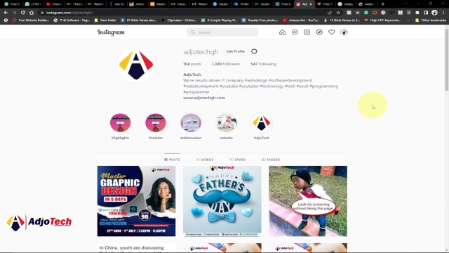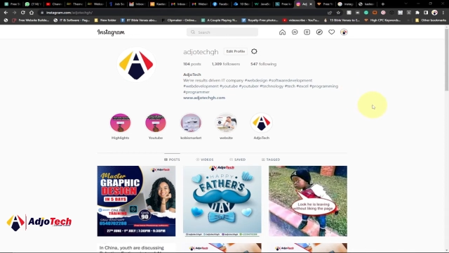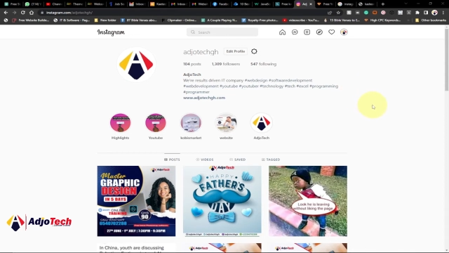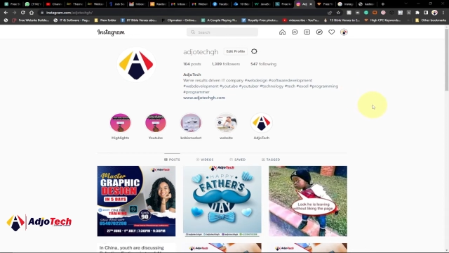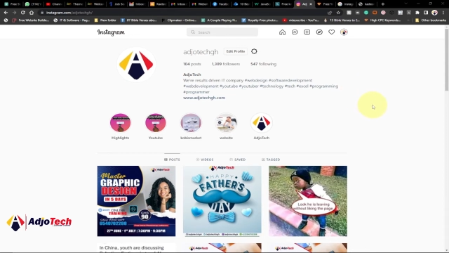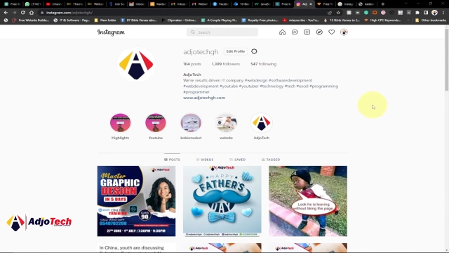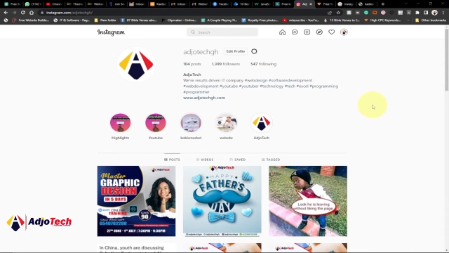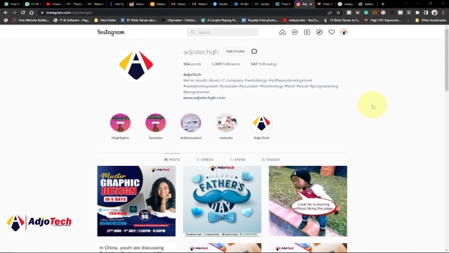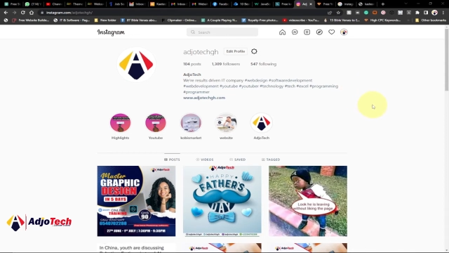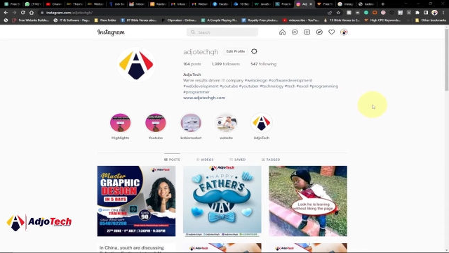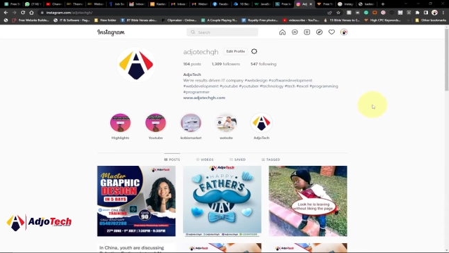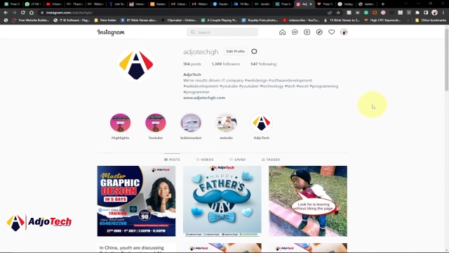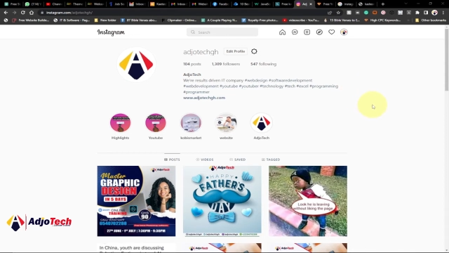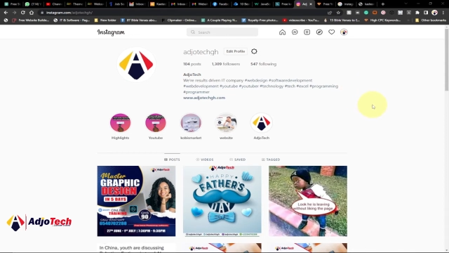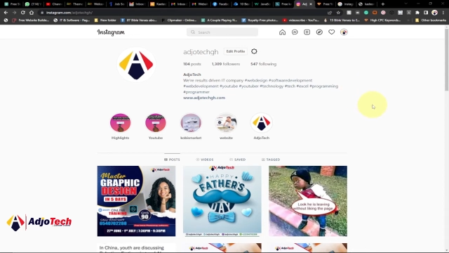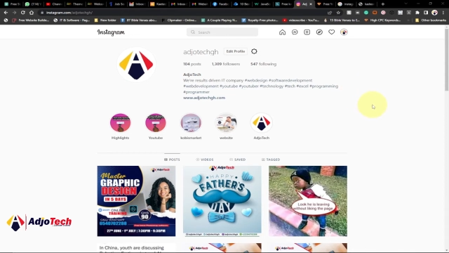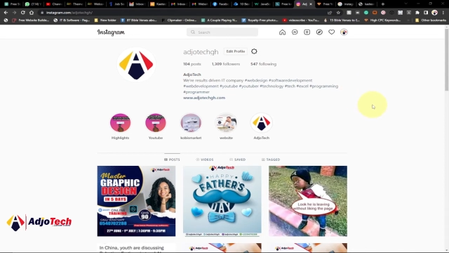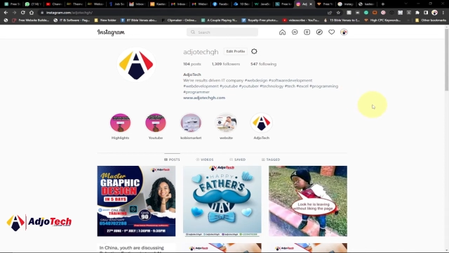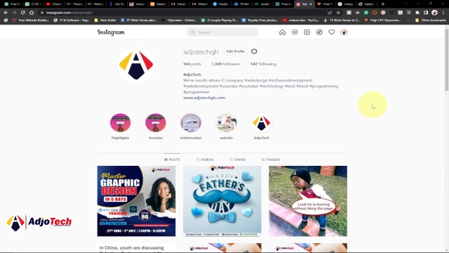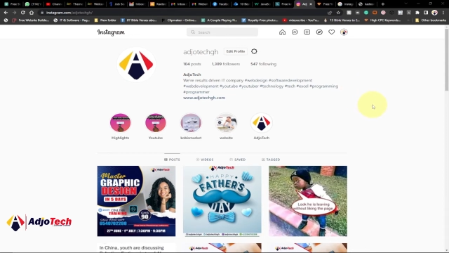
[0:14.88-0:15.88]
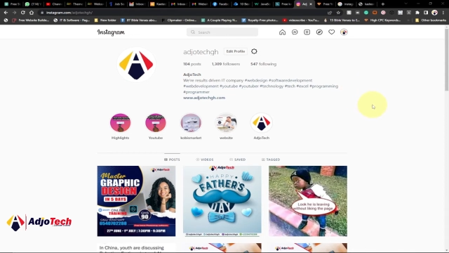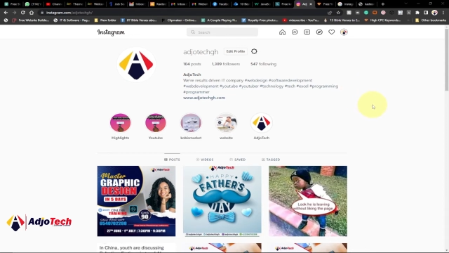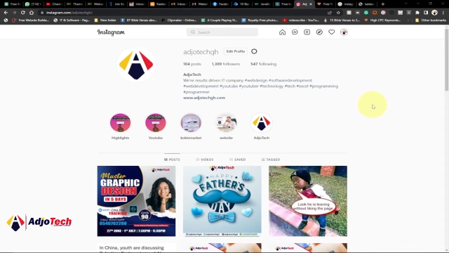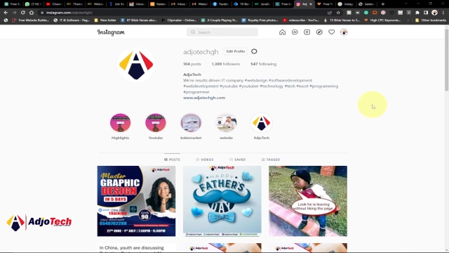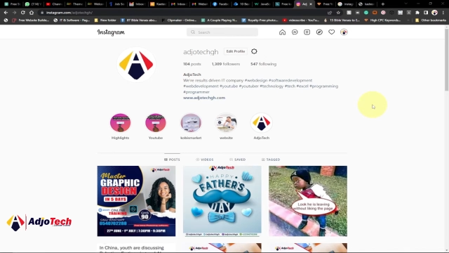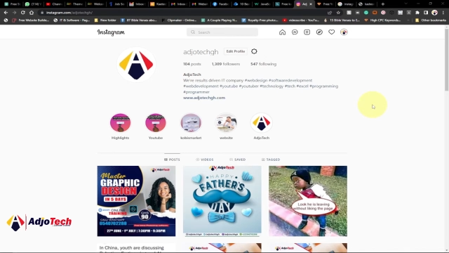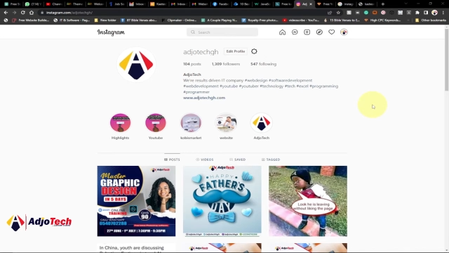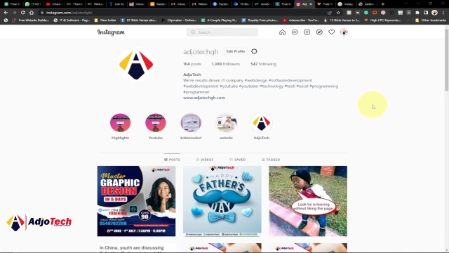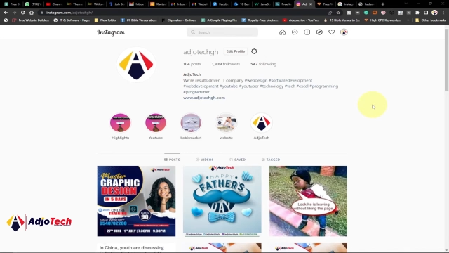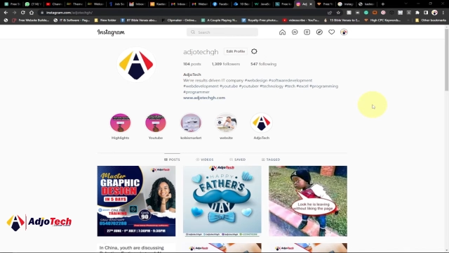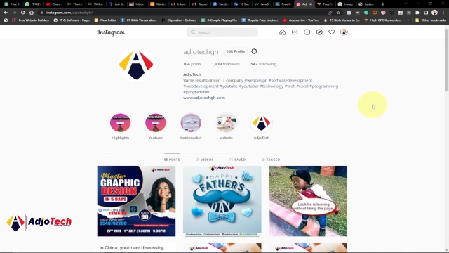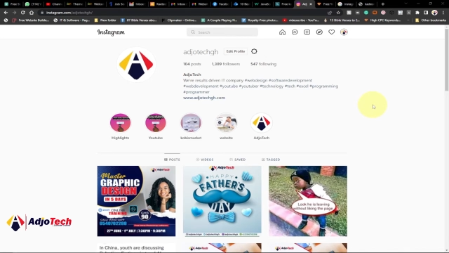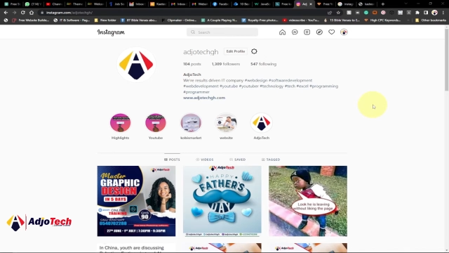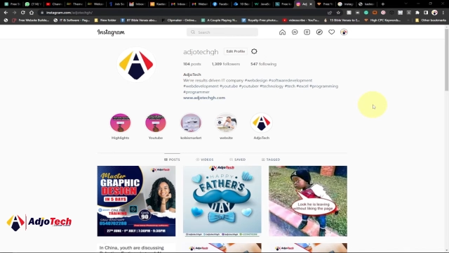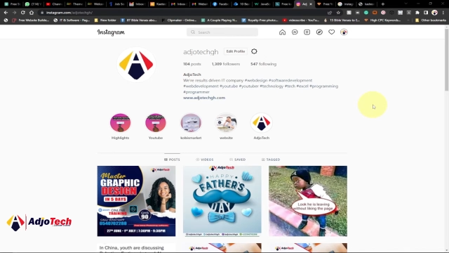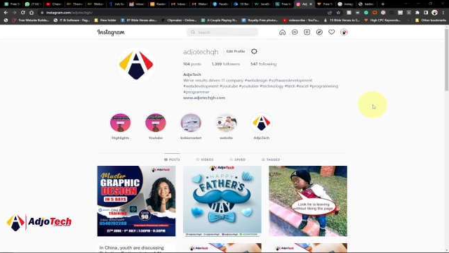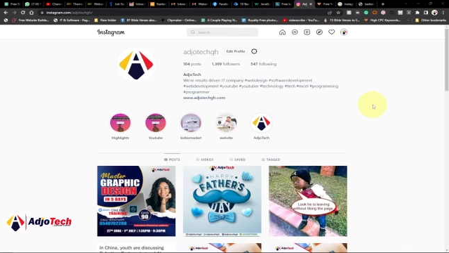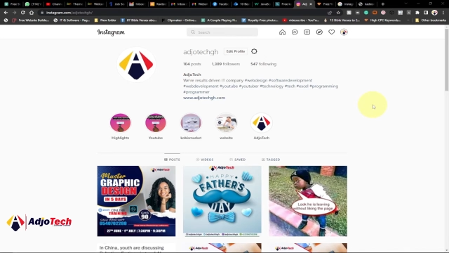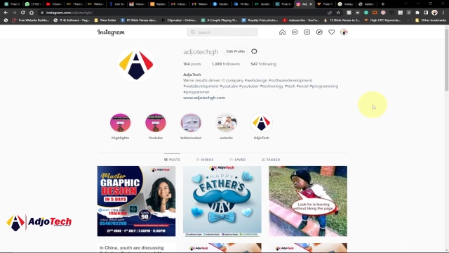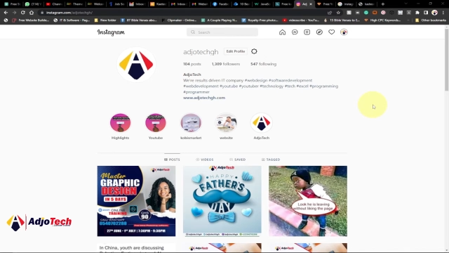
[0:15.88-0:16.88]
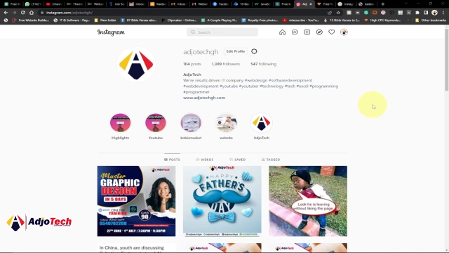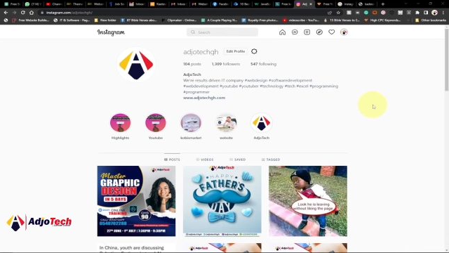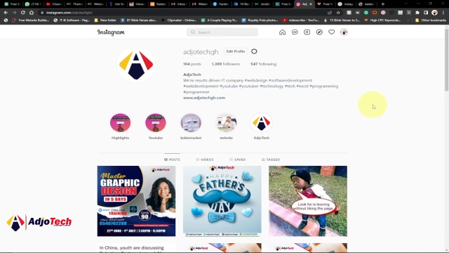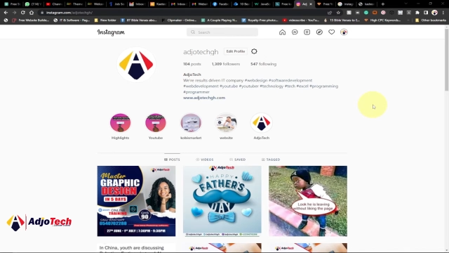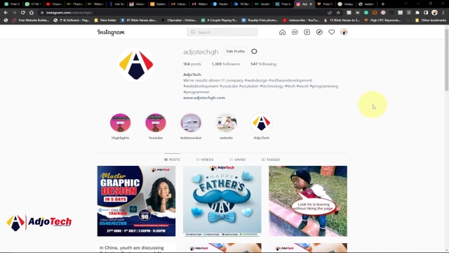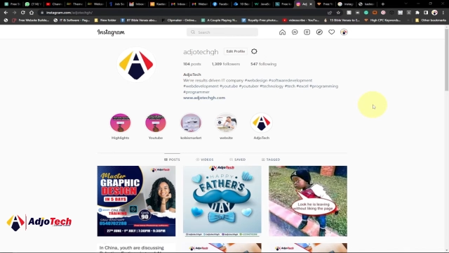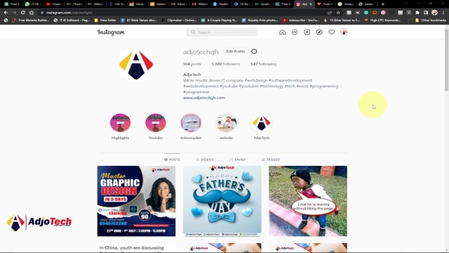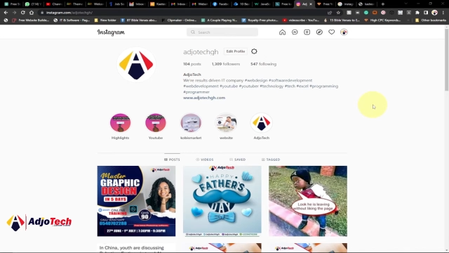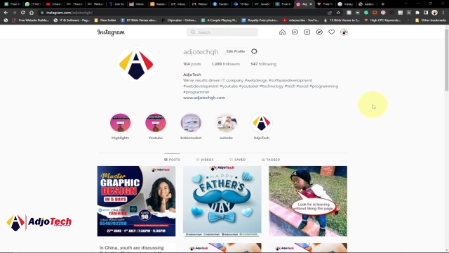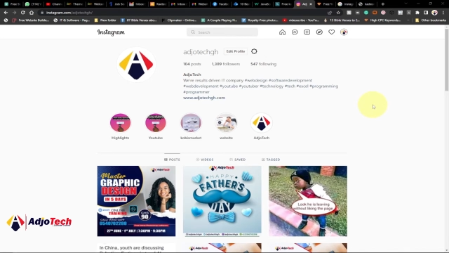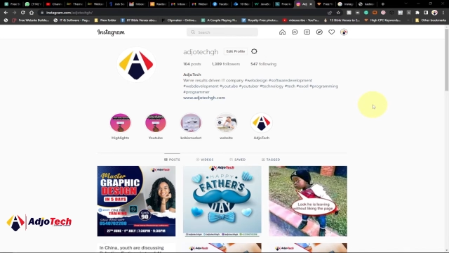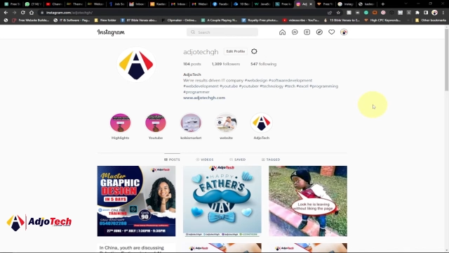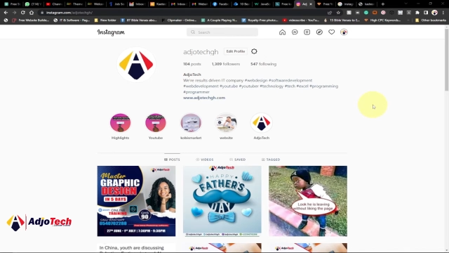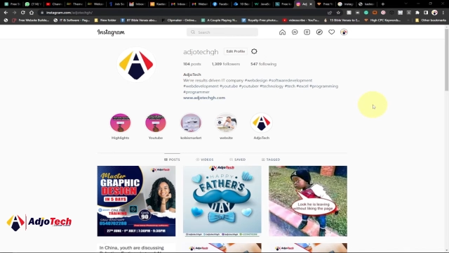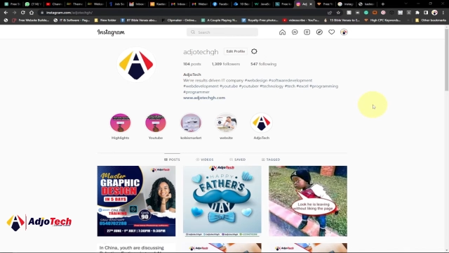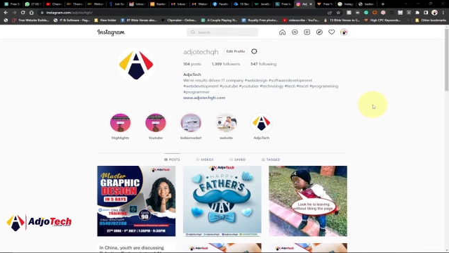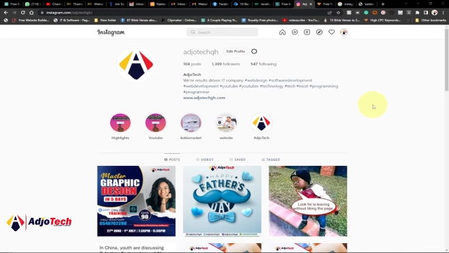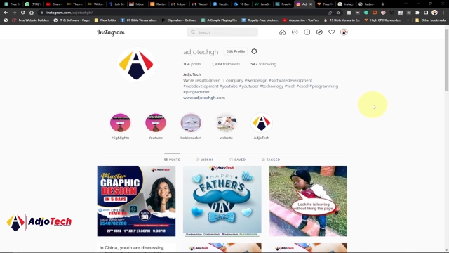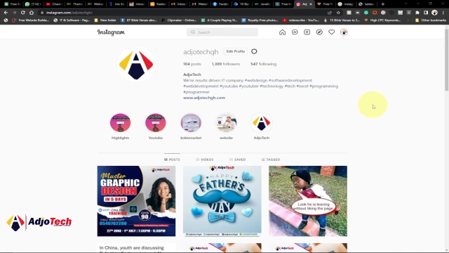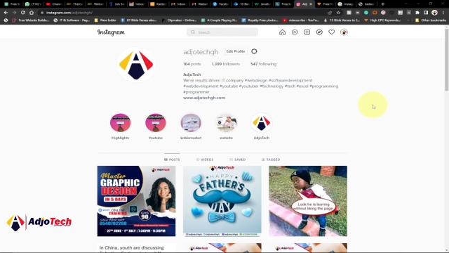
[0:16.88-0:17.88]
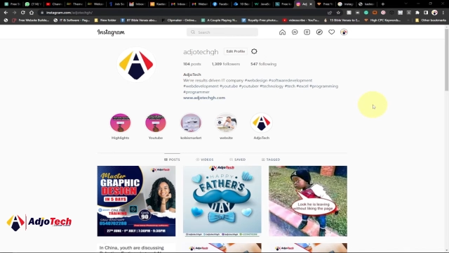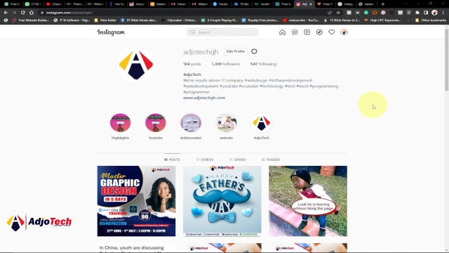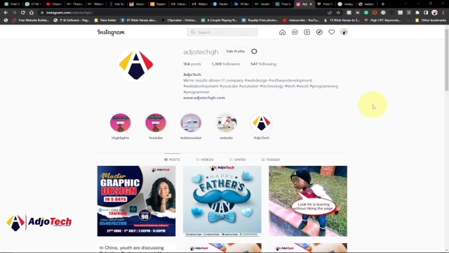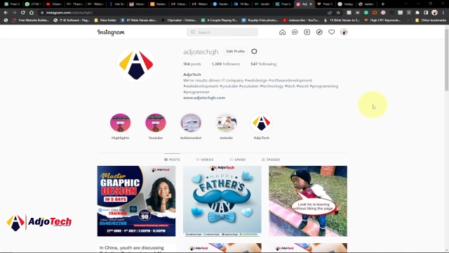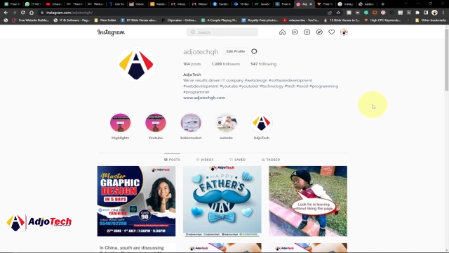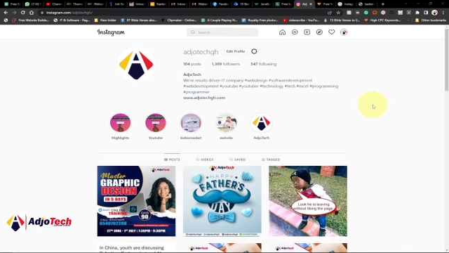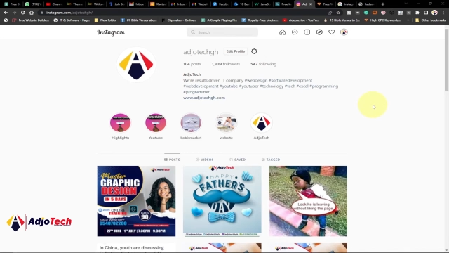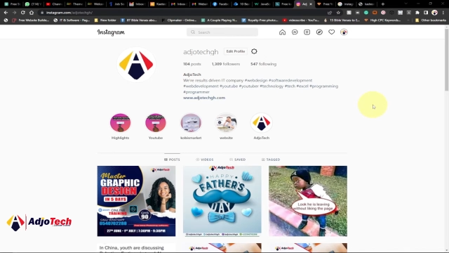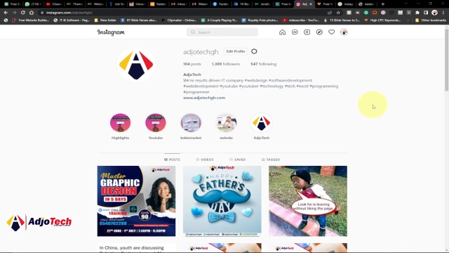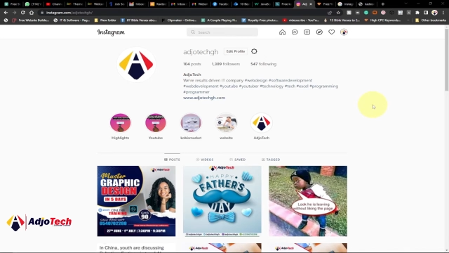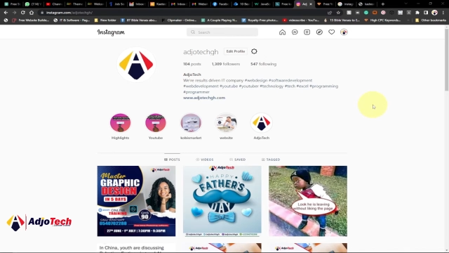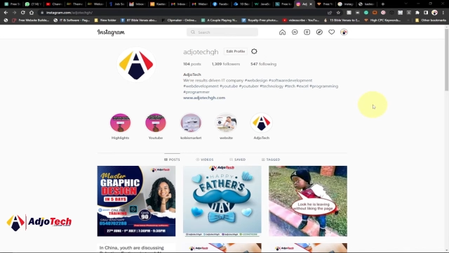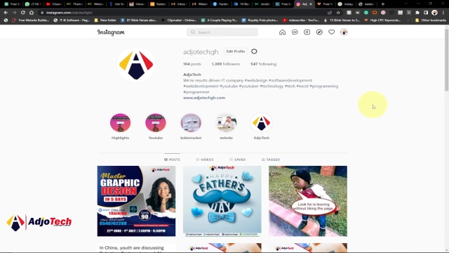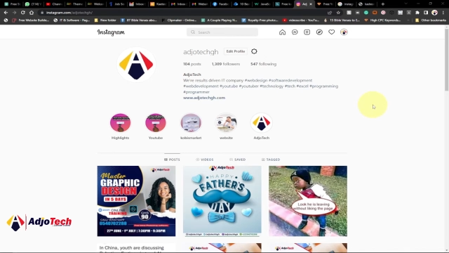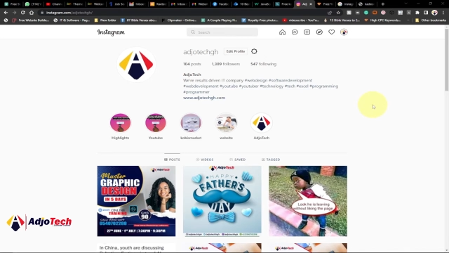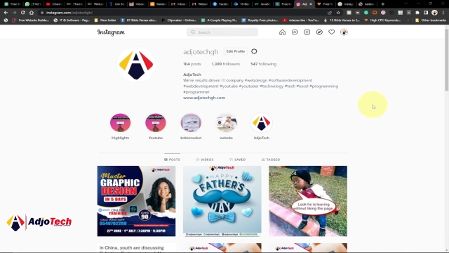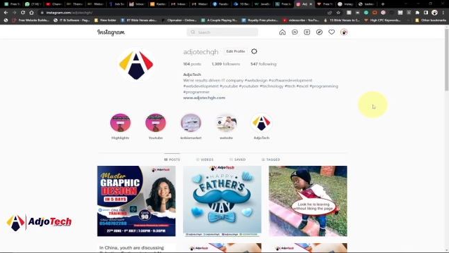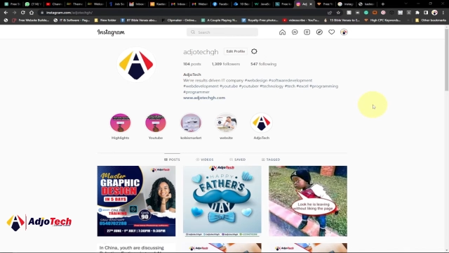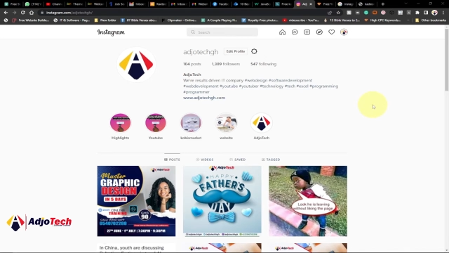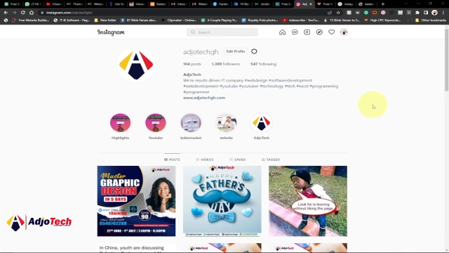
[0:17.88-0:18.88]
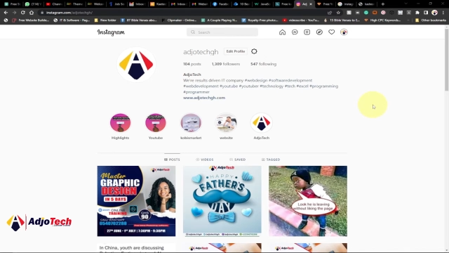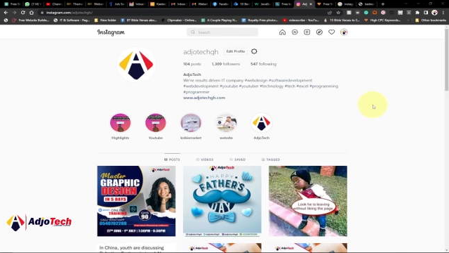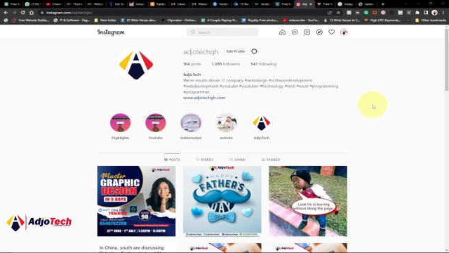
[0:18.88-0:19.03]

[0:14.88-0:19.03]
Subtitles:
(no speaker visible)